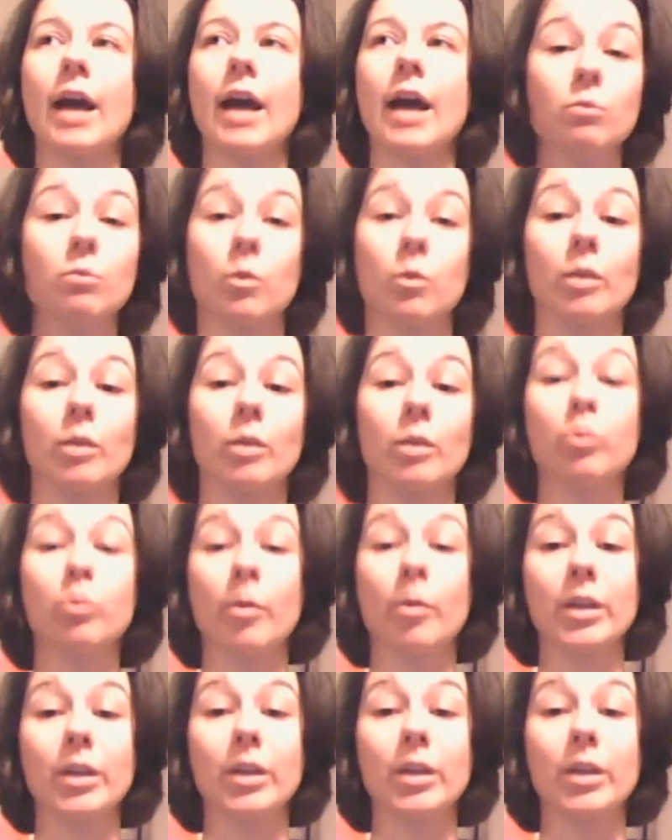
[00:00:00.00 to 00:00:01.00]
I
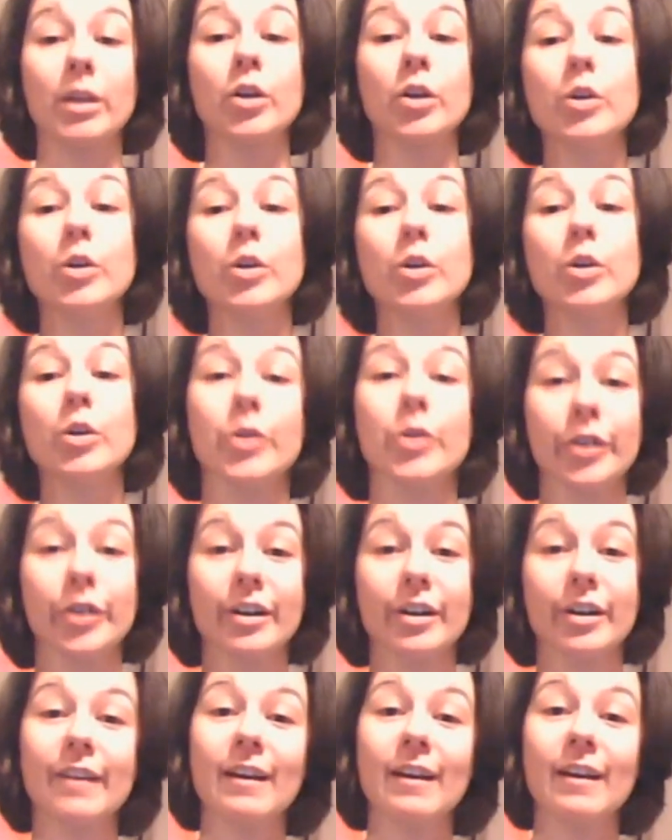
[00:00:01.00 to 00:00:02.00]
probably could have done
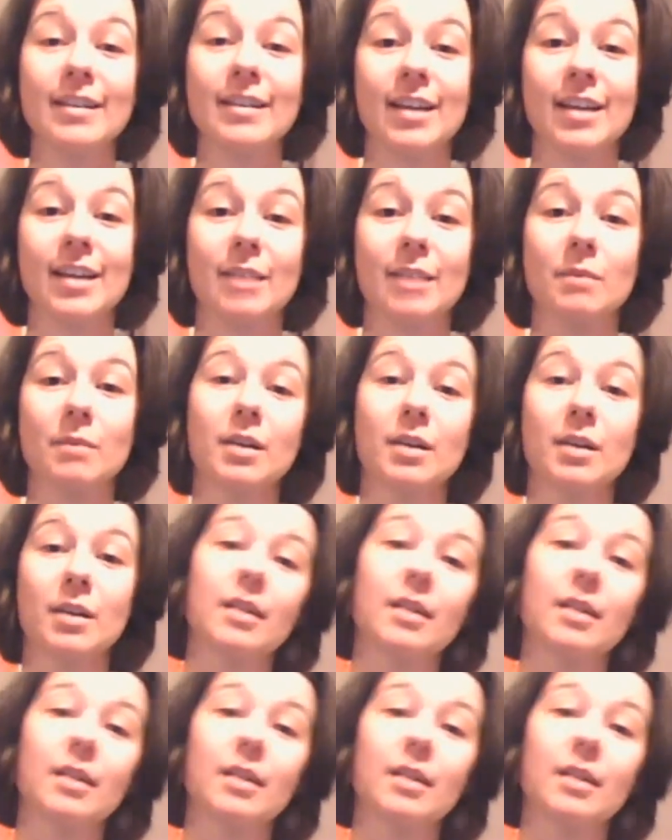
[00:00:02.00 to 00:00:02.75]
at that time.